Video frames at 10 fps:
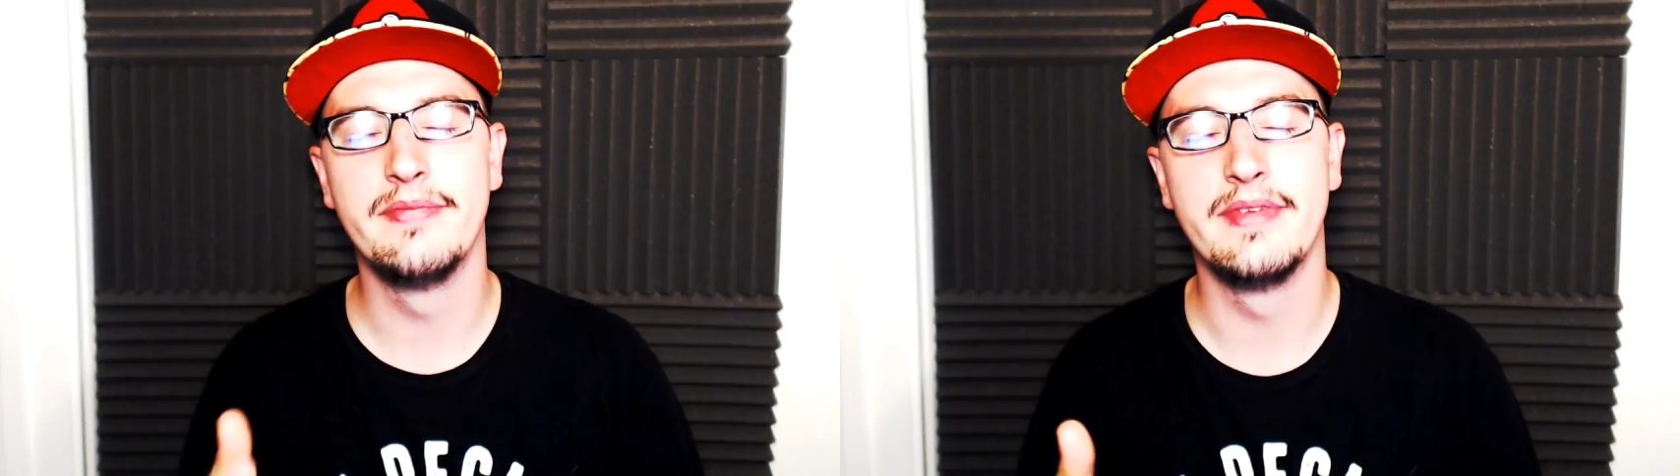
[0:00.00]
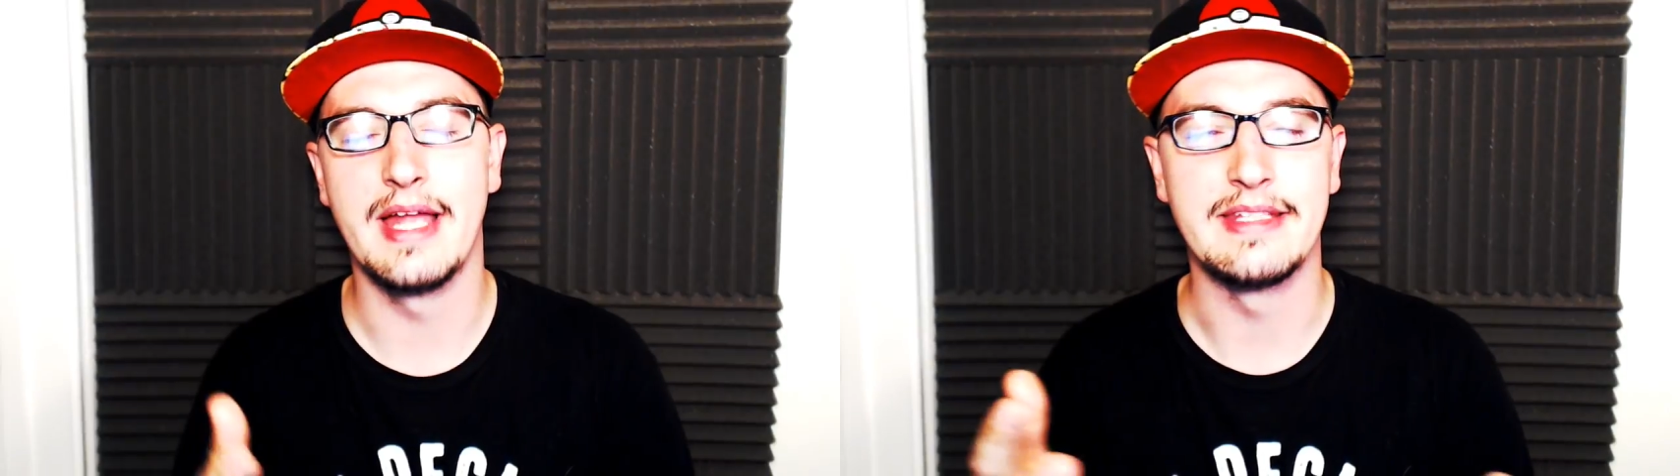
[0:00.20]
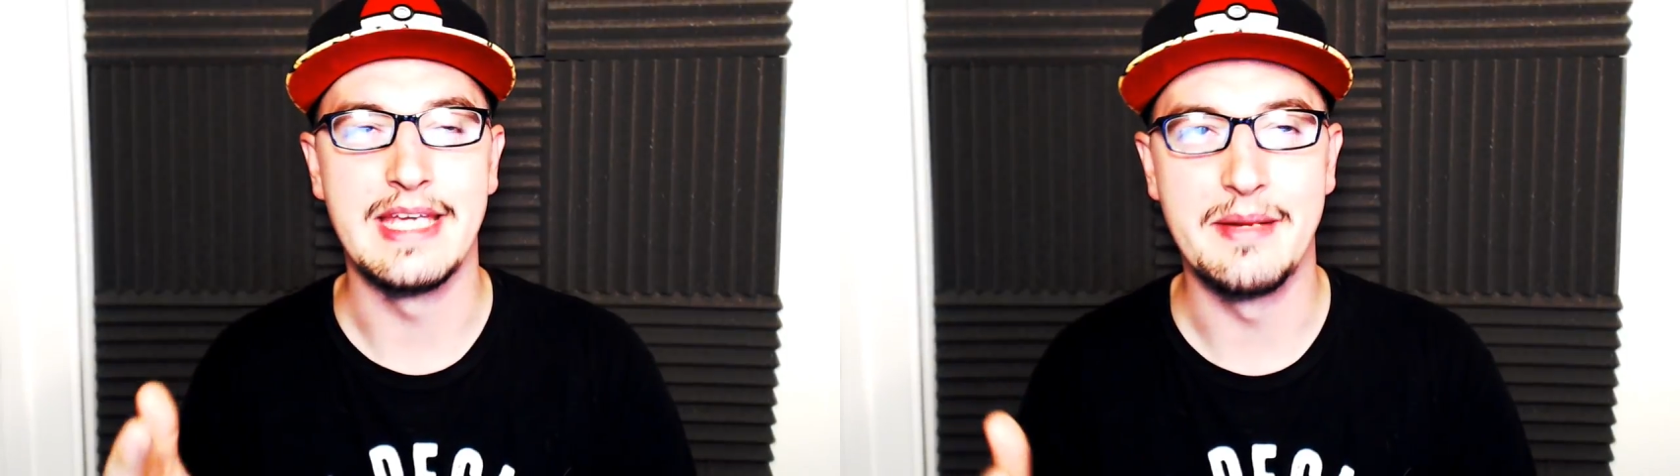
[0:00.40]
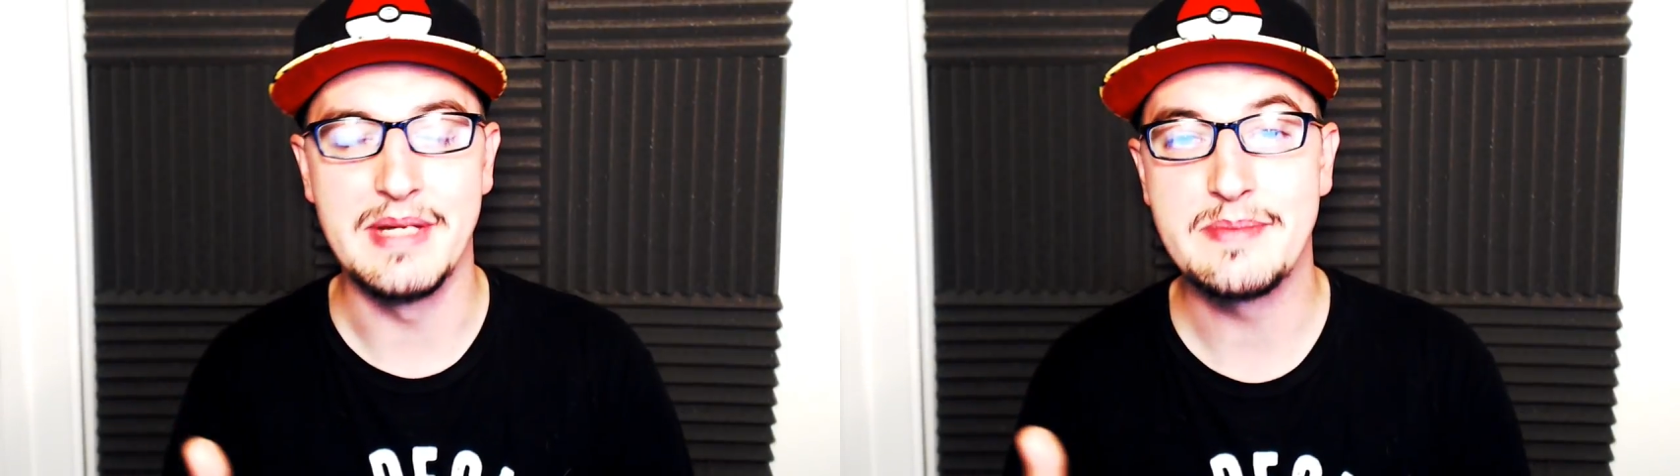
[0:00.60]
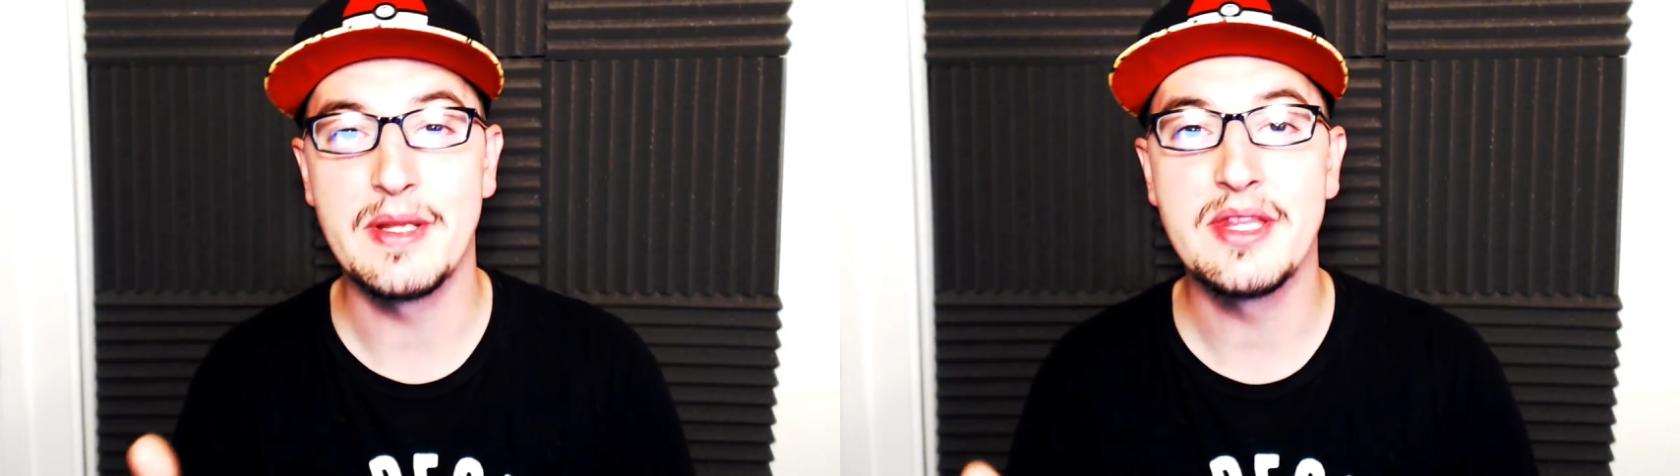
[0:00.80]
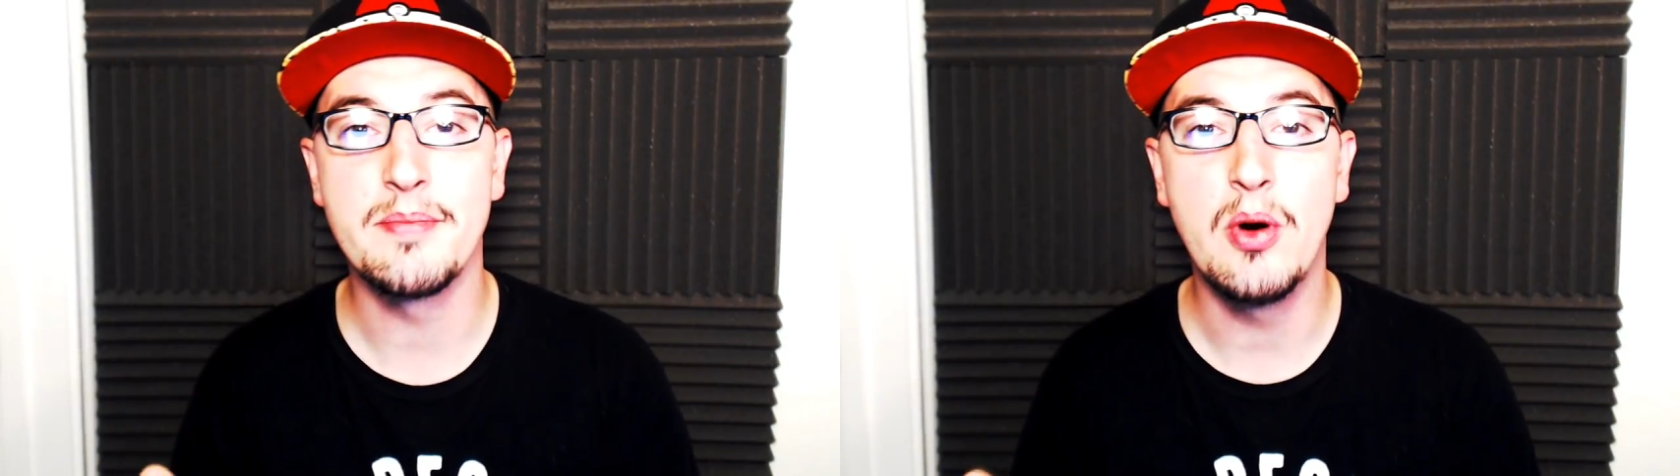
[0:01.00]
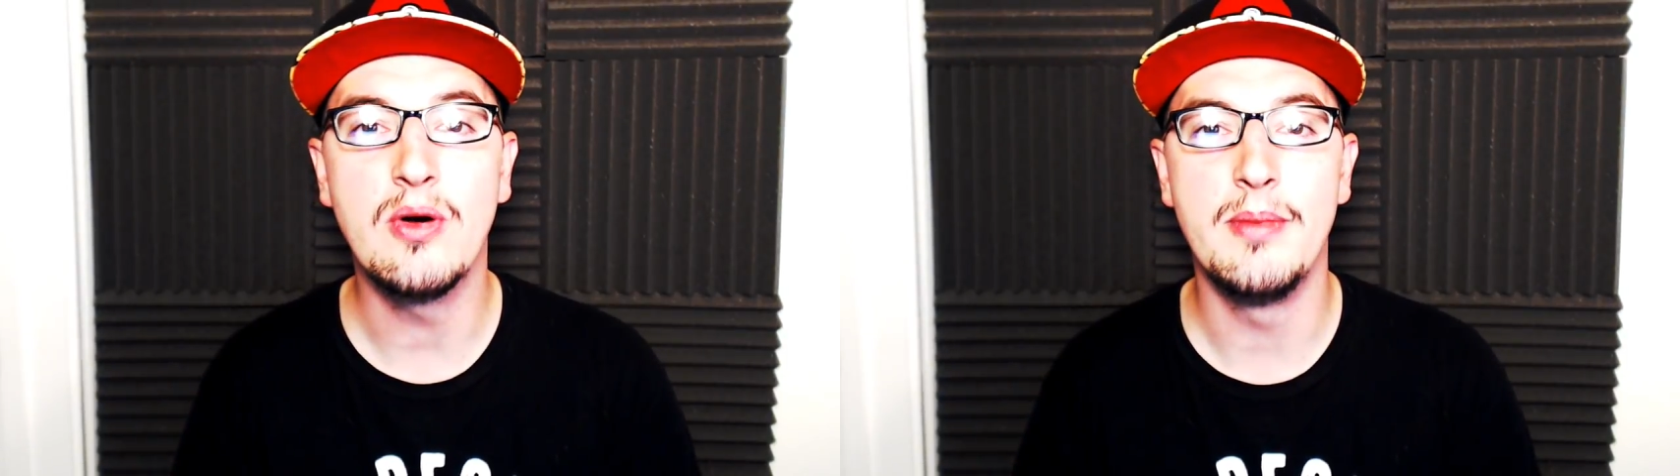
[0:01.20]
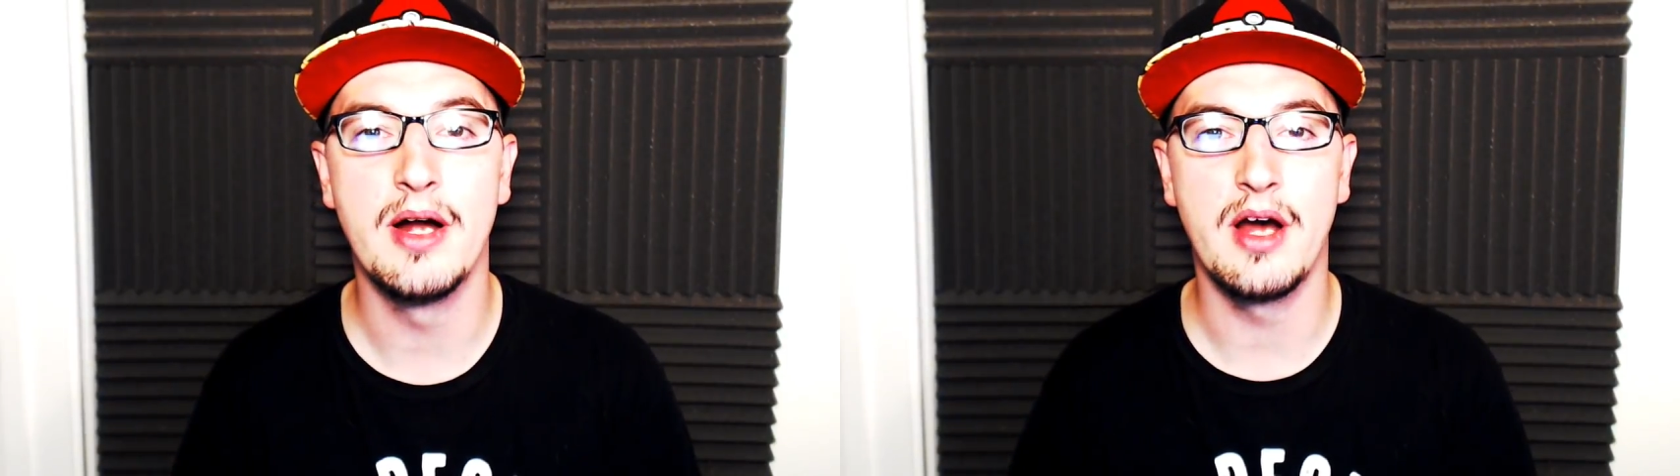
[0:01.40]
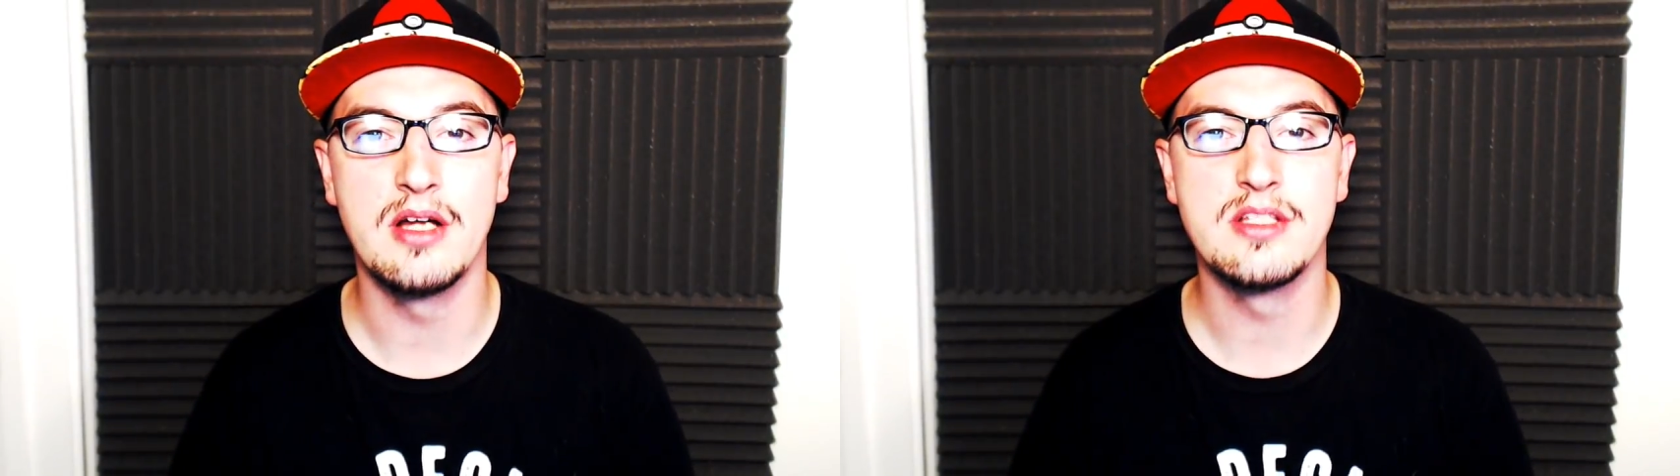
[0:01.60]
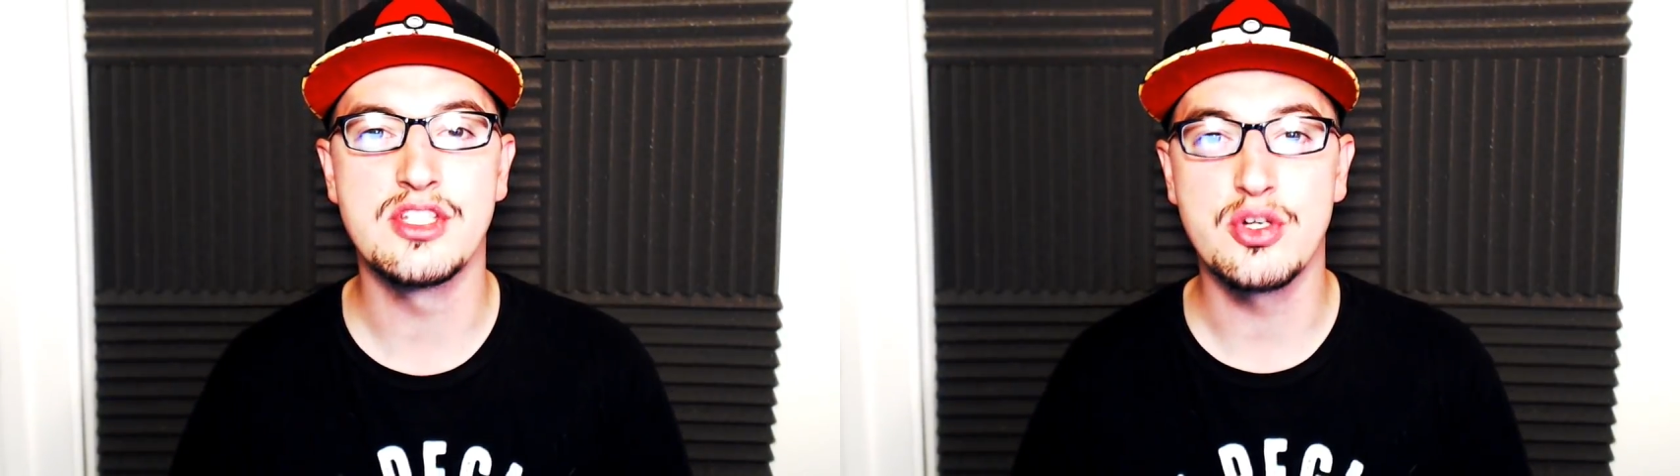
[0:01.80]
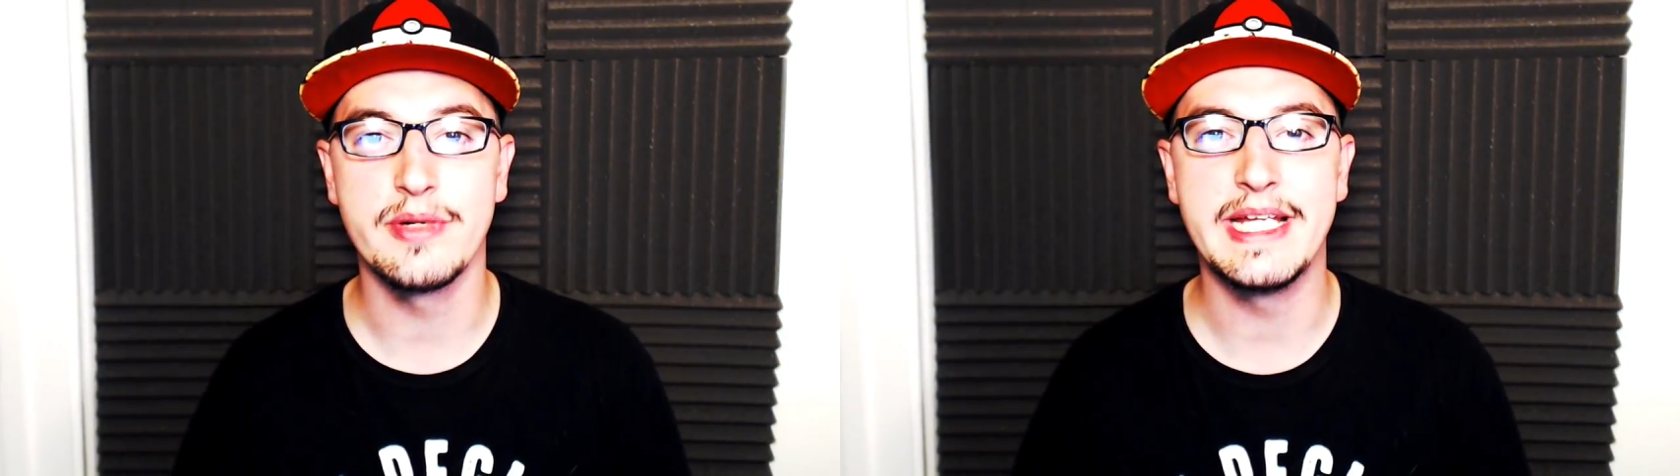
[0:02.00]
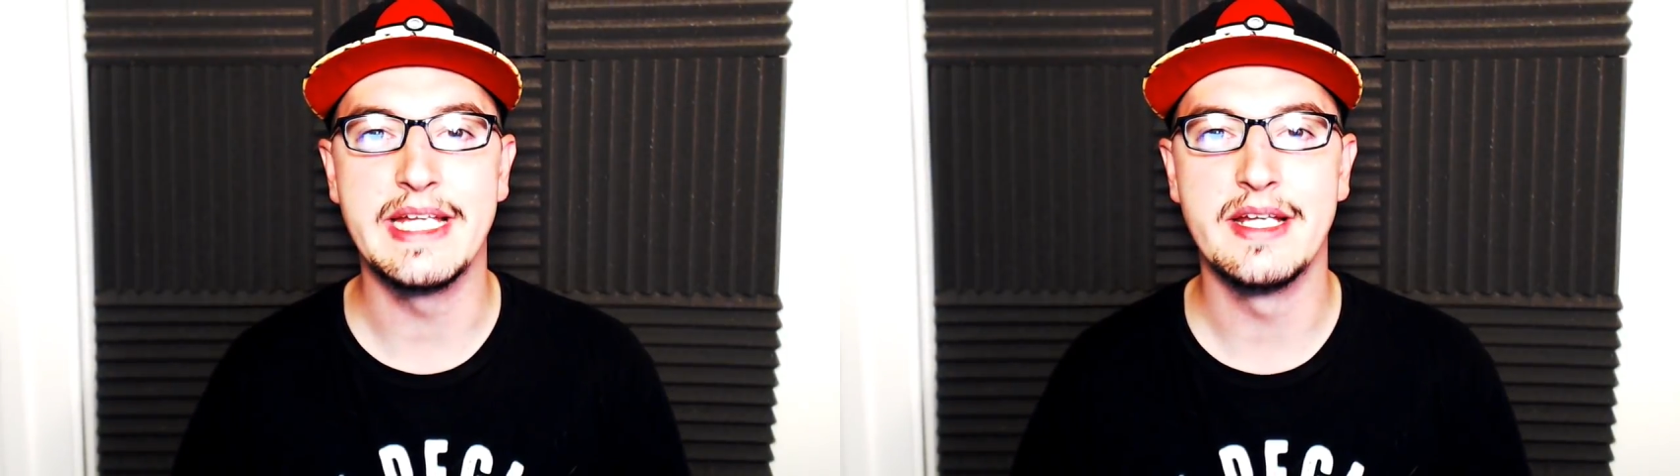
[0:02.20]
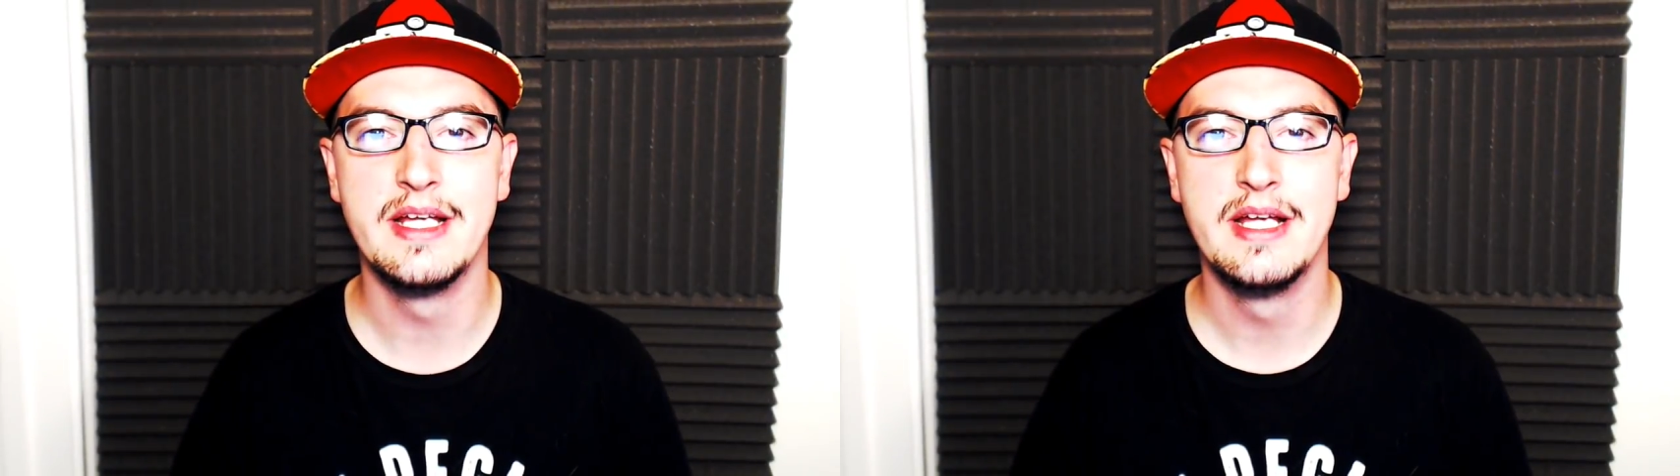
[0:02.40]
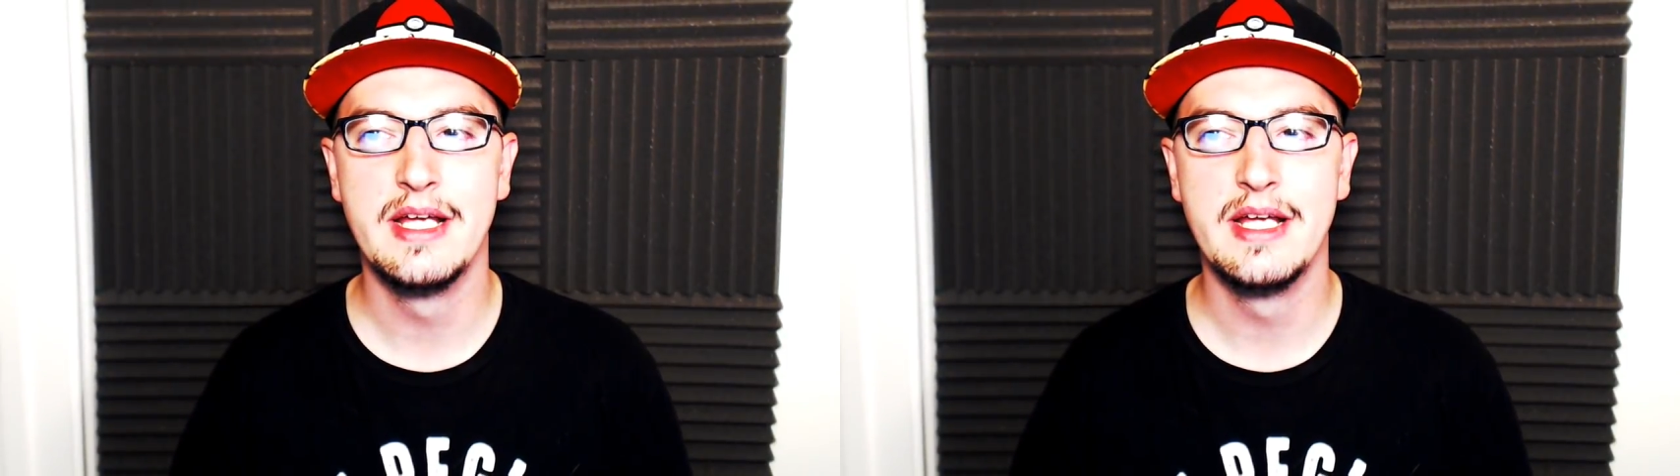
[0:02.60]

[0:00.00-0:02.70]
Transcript: not the enemies, but the Pokemon on screen.